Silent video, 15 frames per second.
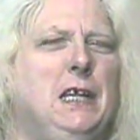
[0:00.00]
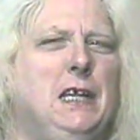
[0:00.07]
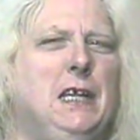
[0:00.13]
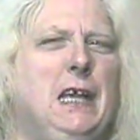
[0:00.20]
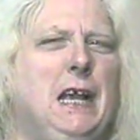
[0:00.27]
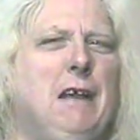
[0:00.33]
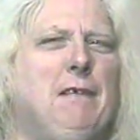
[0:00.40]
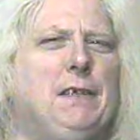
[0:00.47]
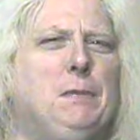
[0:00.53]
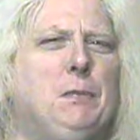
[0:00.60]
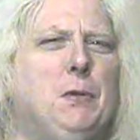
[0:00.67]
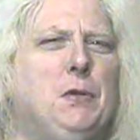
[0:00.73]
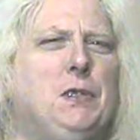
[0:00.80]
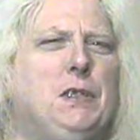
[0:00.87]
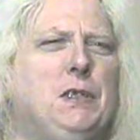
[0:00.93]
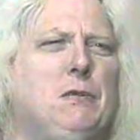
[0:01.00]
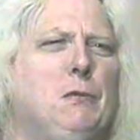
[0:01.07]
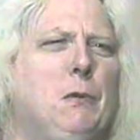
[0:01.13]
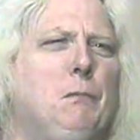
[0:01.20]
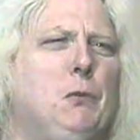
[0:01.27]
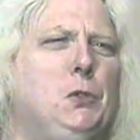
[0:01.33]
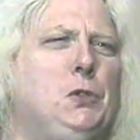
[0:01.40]
the average person
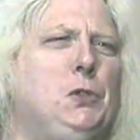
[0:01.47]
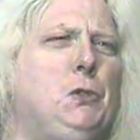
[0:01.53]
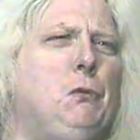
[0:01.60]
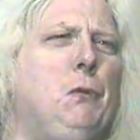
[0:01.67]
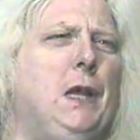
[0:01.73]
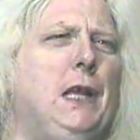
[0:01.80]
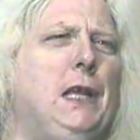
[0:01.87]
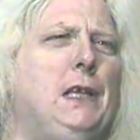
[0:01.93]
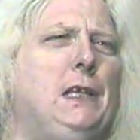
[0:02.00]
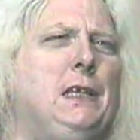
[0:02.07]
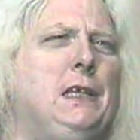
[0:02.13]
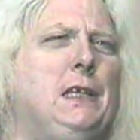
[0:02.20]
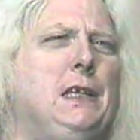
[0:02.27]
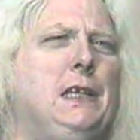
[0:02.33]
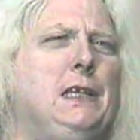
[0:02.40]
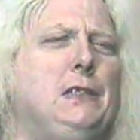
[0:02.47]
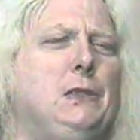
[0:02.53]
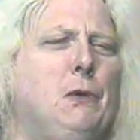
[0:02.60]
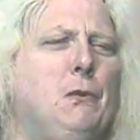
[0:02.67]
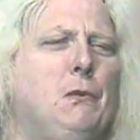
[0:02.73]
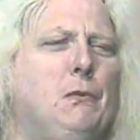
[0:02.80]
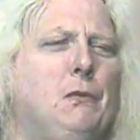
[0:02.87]
will push you away. They
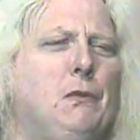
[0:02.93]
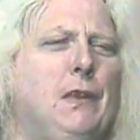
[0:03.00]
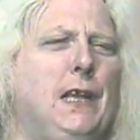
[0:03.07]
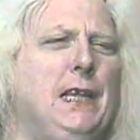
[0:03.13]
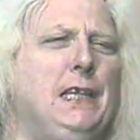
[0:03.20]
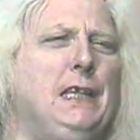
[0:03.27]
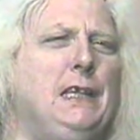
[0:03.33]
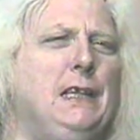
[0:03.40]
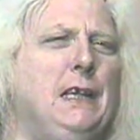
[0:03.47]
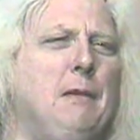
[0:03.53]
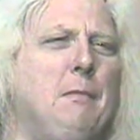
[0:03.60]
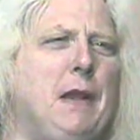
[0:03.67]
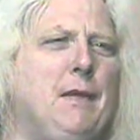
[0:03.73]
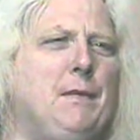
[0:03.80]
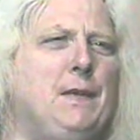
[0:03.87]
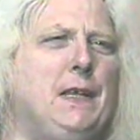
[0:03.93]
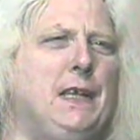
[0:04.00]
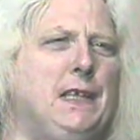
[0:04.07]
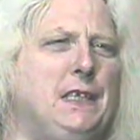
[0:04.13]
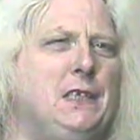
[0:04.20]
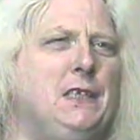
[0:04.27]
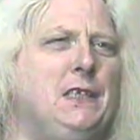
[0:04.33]
don't like
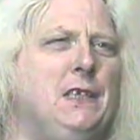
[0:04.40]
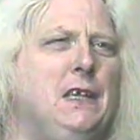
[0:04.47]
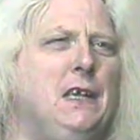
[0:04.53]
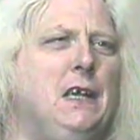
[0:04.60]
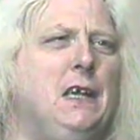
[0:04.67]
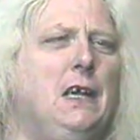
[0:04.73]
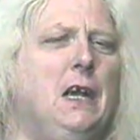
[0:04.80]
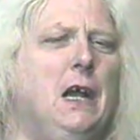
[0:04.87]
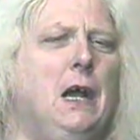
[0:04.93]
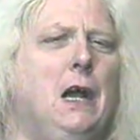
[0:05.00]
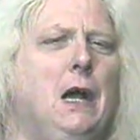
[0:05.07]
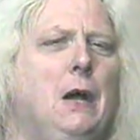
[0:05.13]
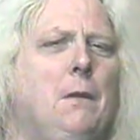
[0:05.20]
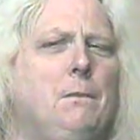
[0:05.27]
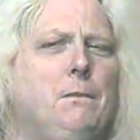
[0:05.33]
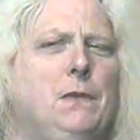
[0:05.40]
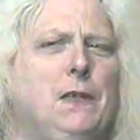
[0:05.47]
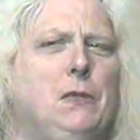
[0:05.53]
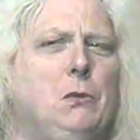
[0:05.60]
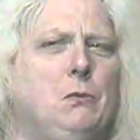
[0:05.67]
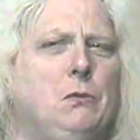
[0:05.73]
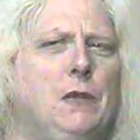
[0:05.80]
hermaphrodites. Um,
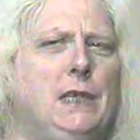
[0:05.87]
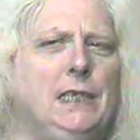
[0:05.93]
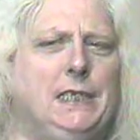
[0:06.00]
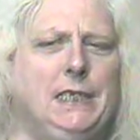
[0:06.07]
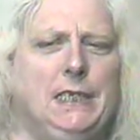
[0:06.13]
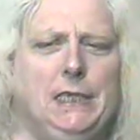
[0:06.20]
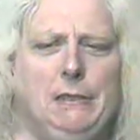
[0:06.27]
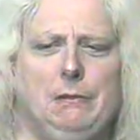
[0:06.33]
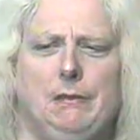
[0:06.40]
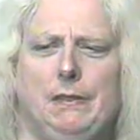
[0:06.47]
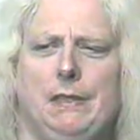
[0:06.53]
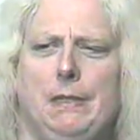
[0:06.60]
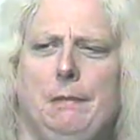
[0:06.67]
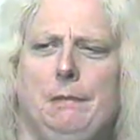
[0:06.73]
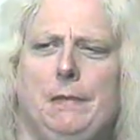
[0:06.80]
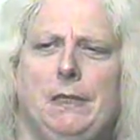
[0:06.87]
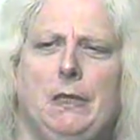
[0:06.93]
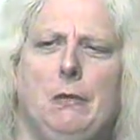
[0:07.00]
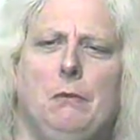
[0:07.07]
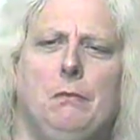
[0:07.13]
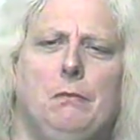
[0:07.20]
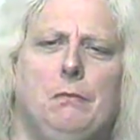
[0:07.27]
they don't like dealing with them. They
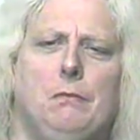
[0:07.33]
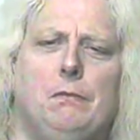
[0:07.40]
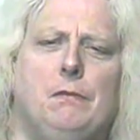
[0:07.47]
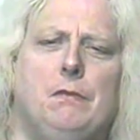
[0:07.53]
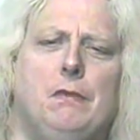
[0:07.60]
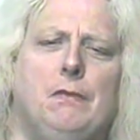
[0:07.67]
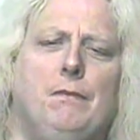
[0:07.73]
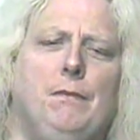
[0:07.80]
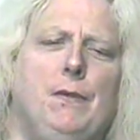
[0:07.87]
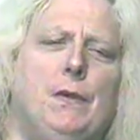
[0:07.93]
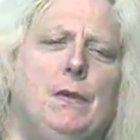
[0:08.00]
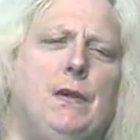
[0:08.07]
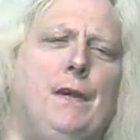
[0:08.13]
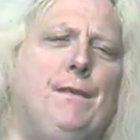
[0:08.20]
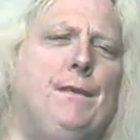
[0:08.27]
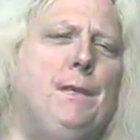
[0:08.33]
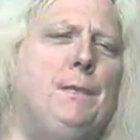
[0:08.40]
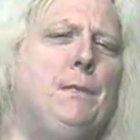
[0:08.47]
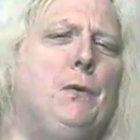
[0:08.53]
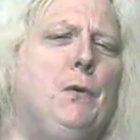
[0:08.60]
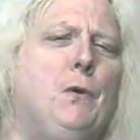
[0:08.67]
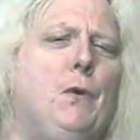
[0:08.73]
don't feel
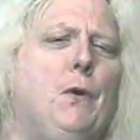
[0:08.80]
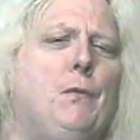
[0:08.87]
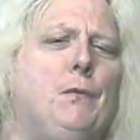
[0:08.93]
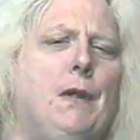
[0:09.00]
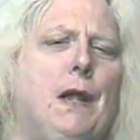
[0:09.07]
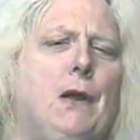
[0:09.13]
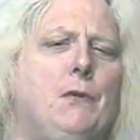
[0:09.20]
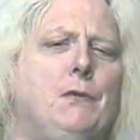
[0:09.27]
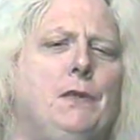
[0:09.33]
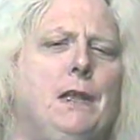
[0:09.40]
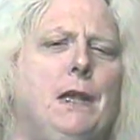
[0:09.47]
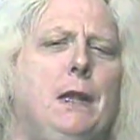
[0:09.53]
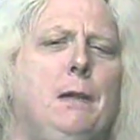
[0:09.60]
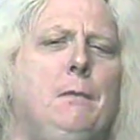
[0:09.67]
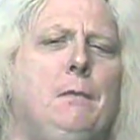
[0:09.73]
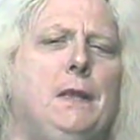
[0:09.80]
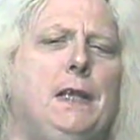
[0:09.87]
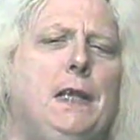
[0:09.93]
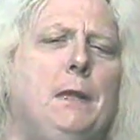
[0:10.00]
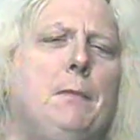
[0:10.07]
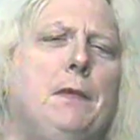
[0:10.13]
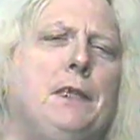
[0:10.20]
comfortable around them. They
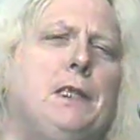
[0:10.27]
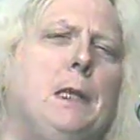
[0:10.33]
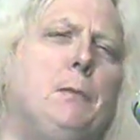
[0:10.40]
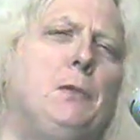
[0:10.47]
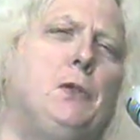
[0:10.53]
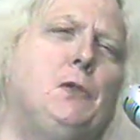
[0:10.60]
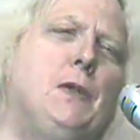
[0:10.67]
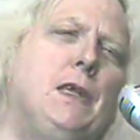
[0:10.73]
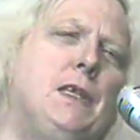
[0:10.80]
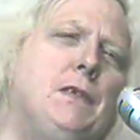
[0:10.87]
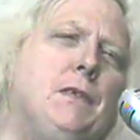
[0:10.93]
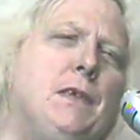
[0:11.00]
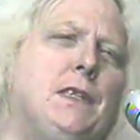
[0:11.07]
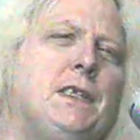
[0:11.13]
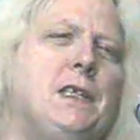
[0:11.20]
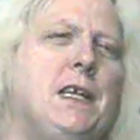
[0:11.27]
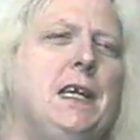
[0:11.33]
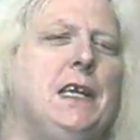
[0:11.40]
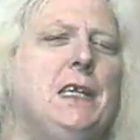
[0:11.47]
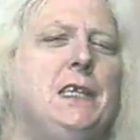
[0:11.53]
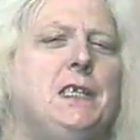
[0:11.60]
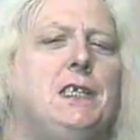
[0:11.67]
get mixed up with
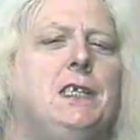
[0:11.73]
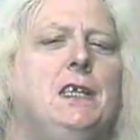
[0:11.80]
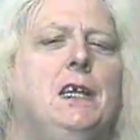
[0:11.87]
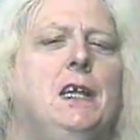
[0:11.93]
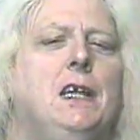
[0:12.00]
transvestites